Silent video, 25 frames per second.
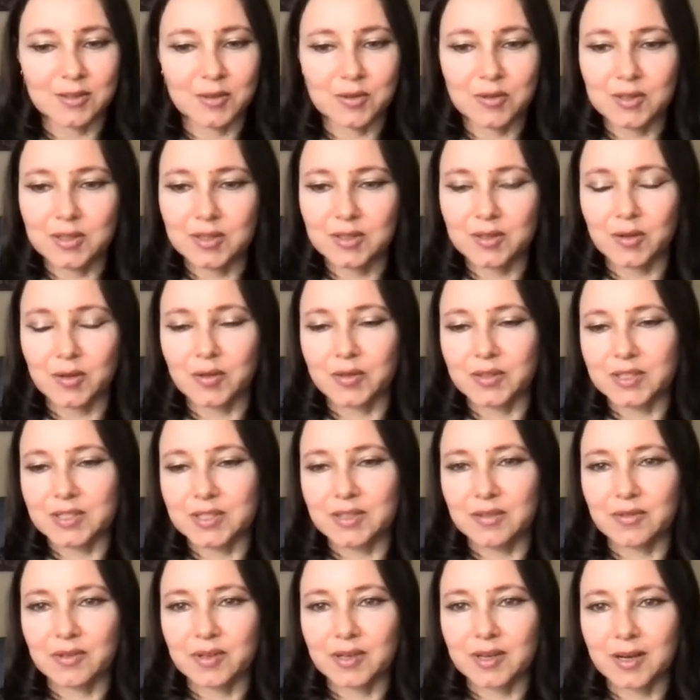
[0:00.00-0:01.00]
So there's always
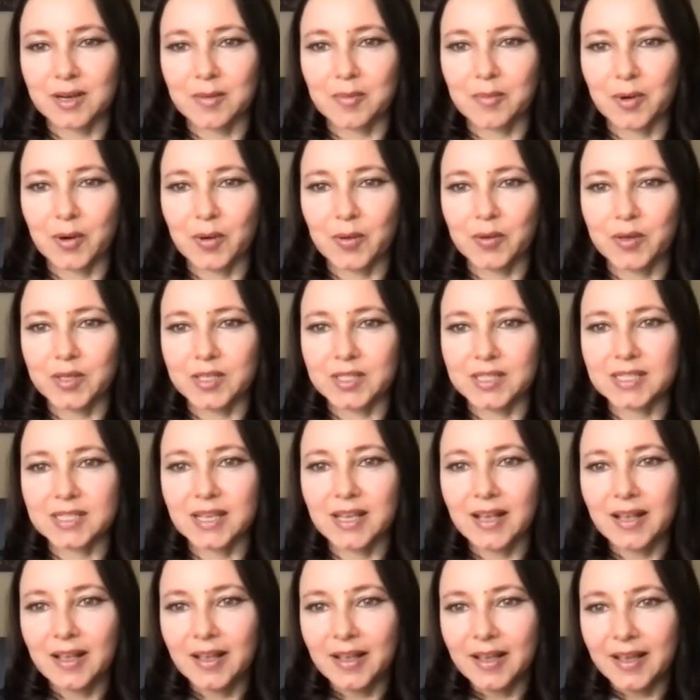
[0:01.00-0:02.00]
different components.
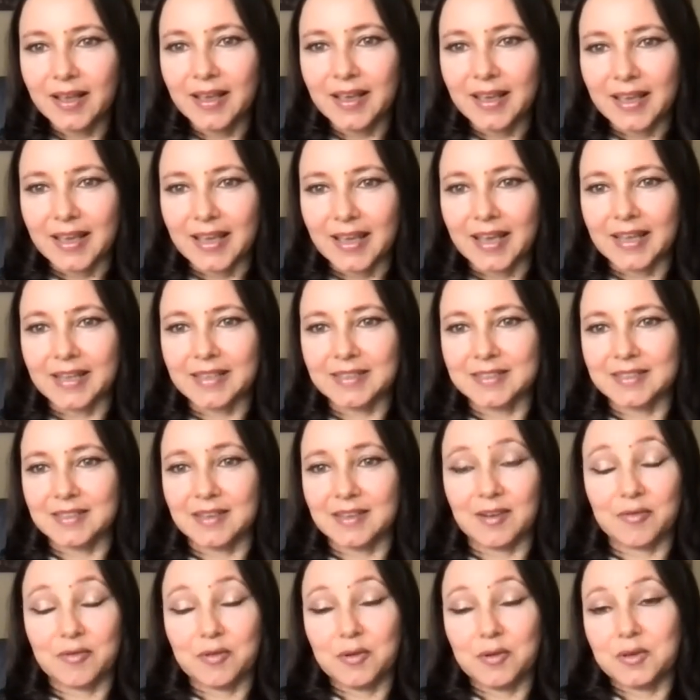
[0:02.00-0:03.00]
And
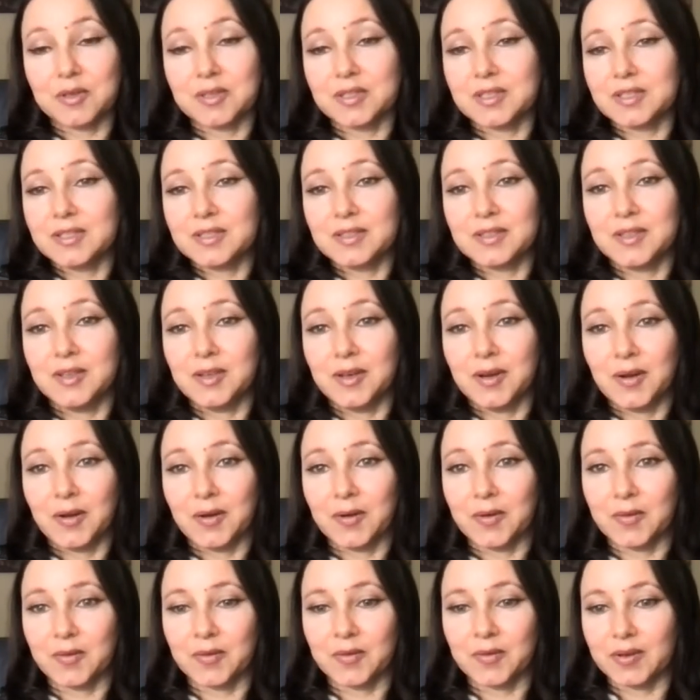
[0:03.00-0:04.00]
of course, you
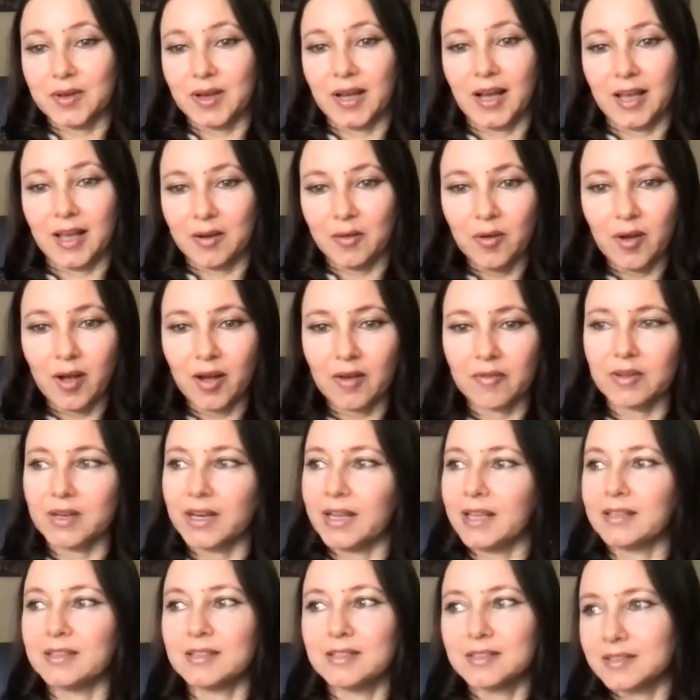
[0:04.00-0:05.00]
know, I don't have
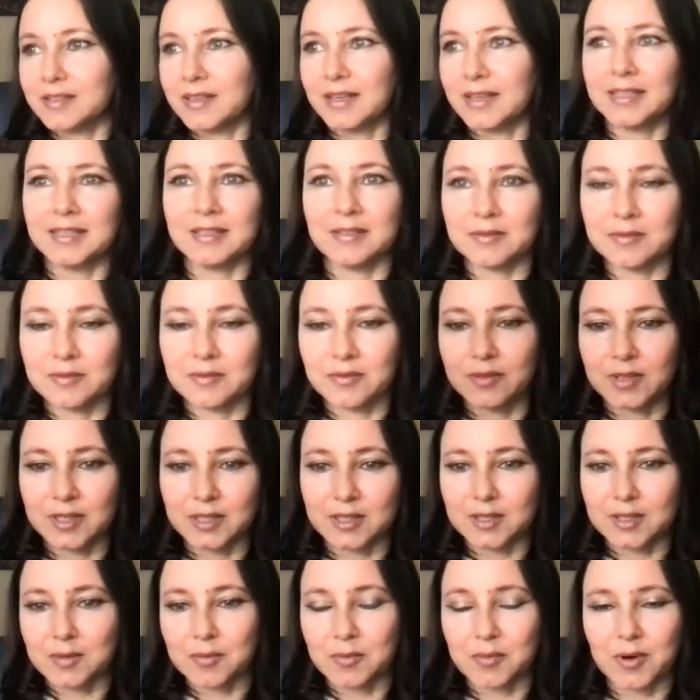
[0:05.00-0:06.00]
an answer. I didn't
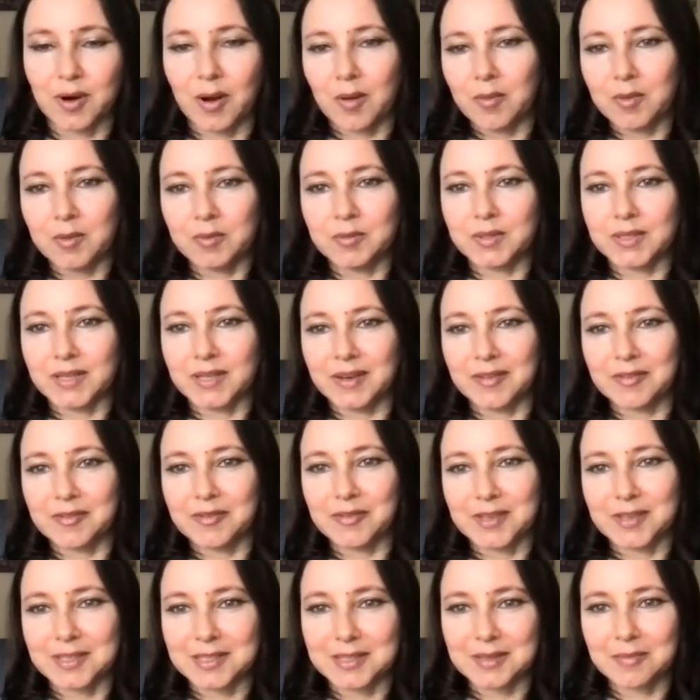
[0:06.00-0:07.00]
fix the problem. Did I
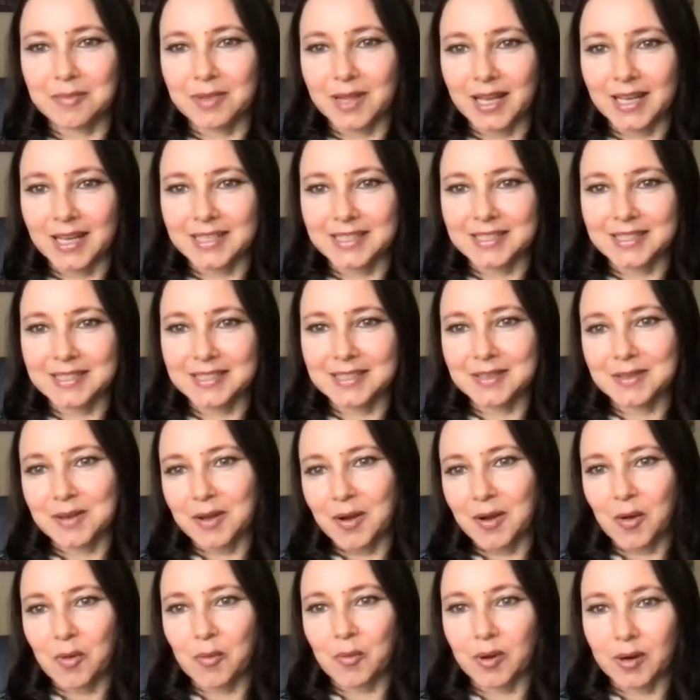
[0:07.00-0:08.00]
fix the Black Sea?
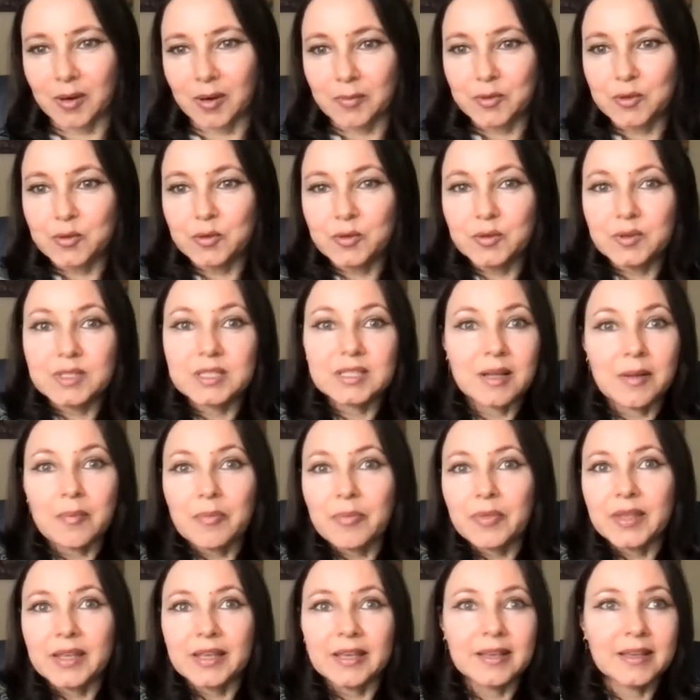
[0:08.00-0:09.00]
No, but I'm doing
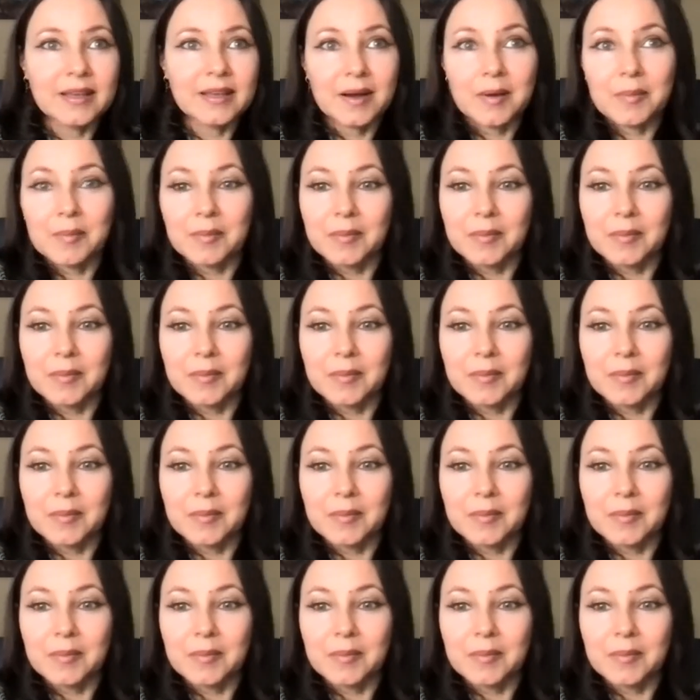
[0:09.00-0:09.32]
something.